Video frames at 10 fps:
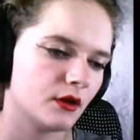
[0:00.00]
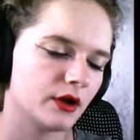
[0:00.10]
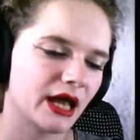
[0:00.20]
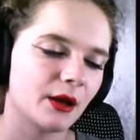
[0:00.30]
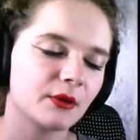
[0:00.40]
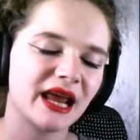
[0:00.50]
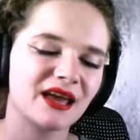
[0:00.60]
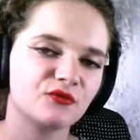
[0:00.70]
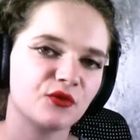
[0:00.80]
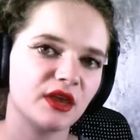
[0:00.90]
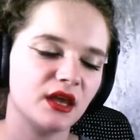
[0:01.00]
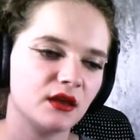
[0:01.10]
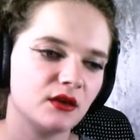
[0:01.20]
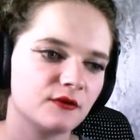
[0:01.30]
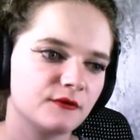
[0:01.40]
Okay, I'm gonna head for
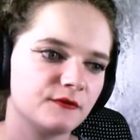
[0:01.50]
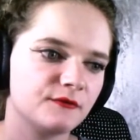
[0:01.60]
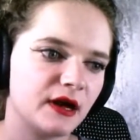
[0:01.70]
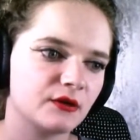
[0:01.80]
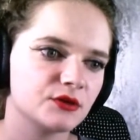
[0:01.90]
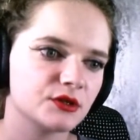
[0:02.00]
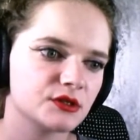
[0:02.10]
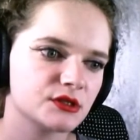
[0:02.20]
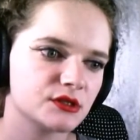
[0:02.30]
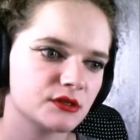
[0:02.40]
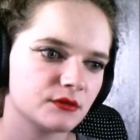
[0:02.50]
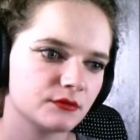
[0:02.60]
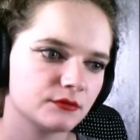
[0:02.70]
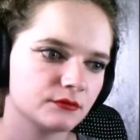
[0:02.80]
the fountains.